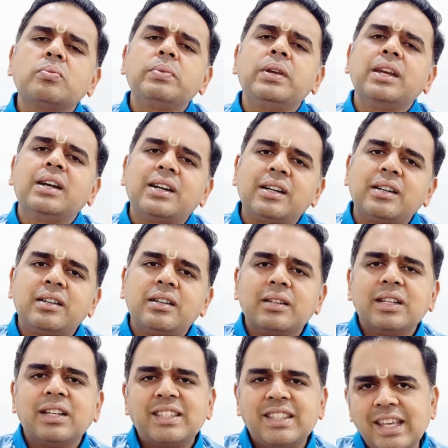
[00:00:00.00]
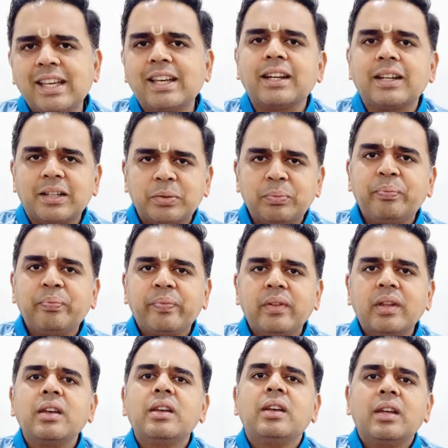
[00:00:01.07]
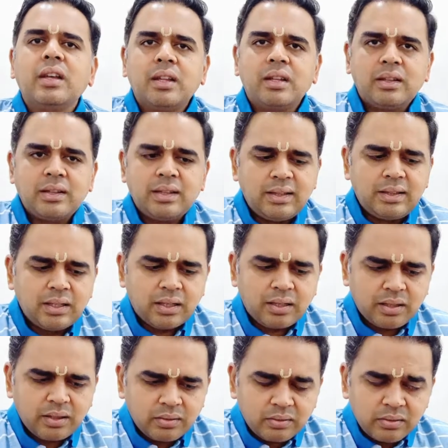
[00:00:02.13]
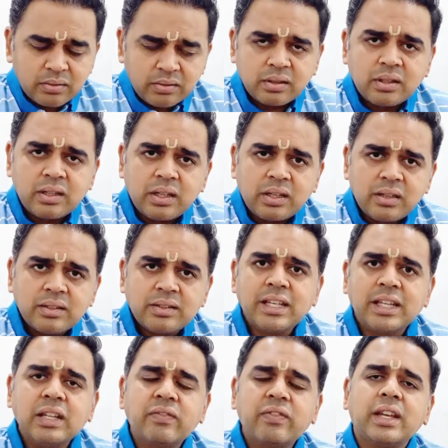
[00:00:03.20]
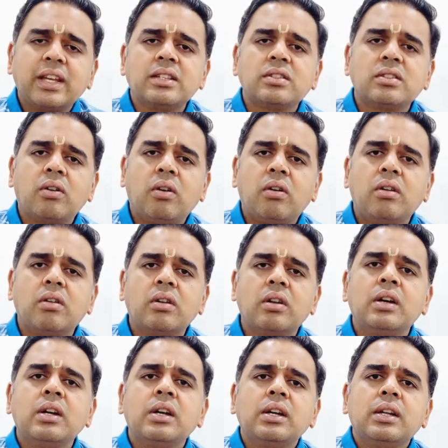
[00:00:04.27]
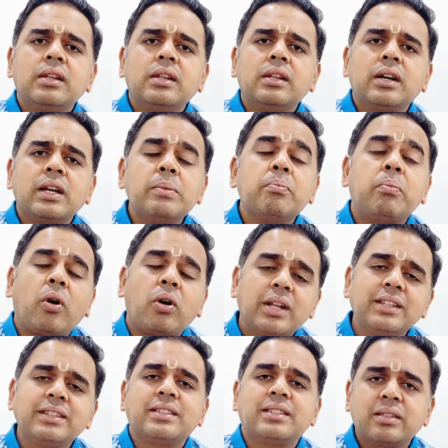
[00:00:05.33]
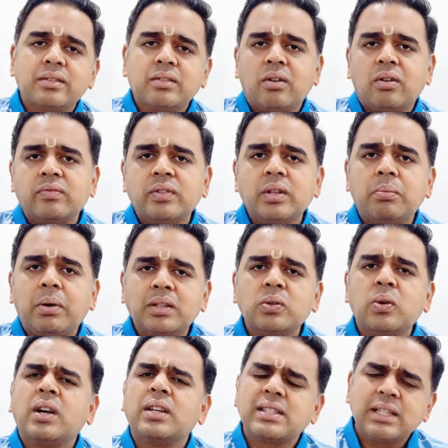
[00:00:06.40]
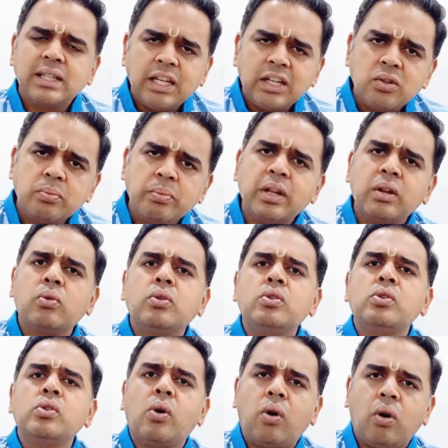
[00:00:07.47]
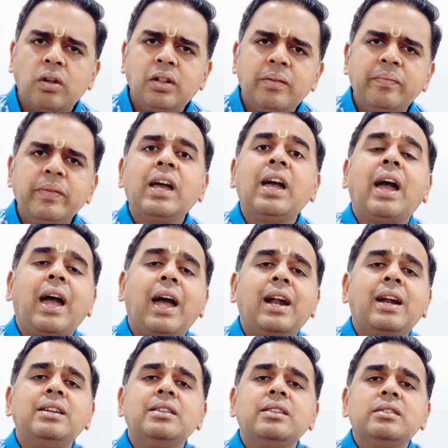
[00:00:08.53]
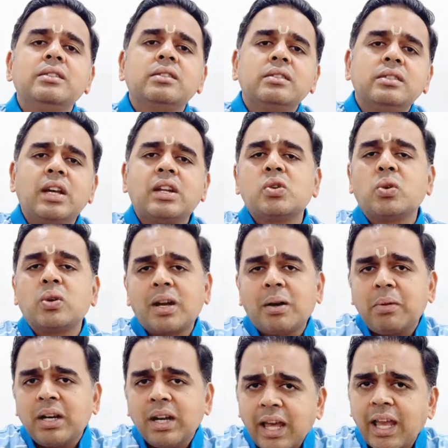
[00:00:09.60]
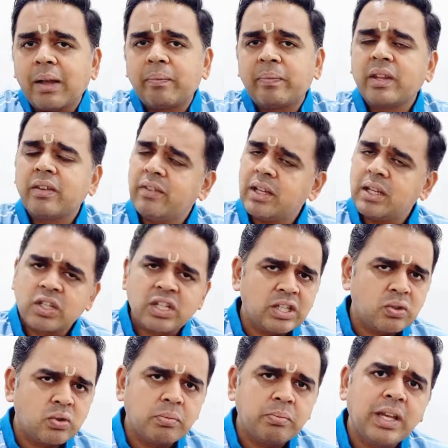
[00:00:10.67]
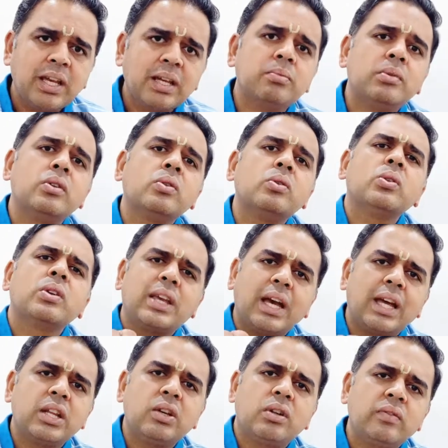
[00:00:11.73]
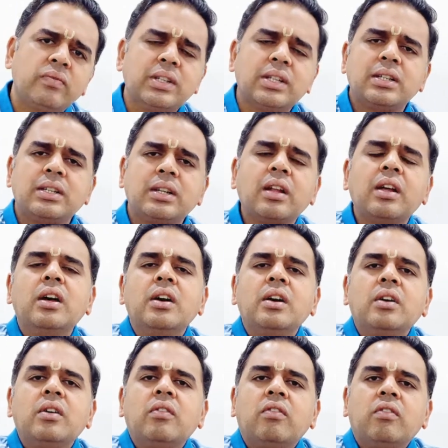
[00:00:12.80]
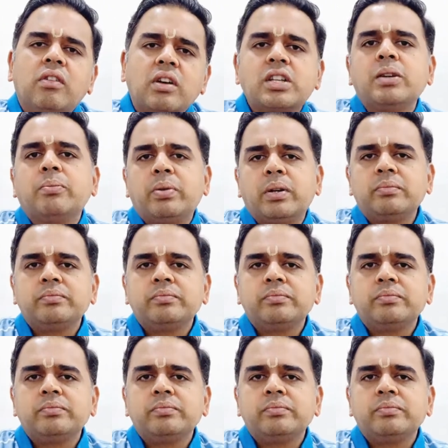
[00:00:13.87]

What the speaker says: to be a secret. The significance or the importance of the padukas need to be known to all, and there should come a day where she should be able to carry on with her worship